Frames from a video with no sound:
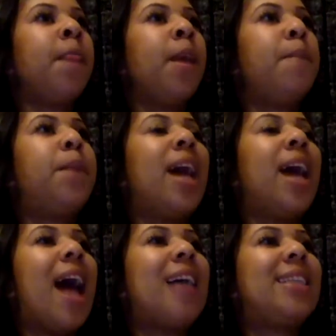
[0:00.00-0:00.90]
but
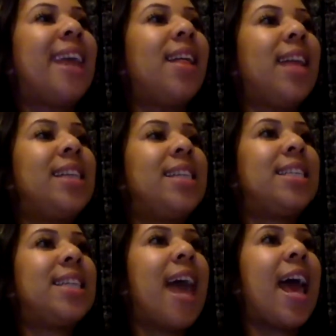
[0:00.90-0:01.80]
I say all that to
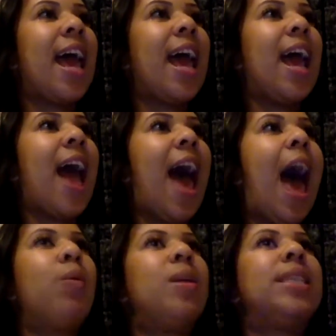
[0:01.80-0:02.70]
say, I
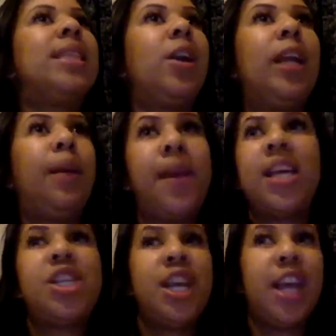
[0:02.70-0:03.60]
was literally
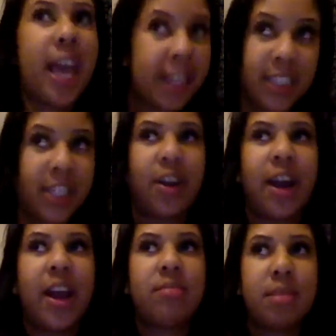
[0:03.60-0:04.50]
pitching
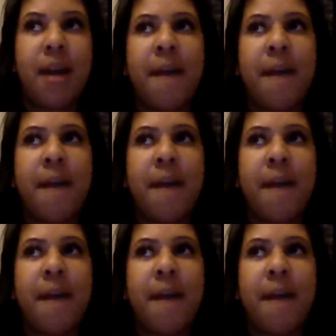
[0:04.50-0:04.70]
Instagram to my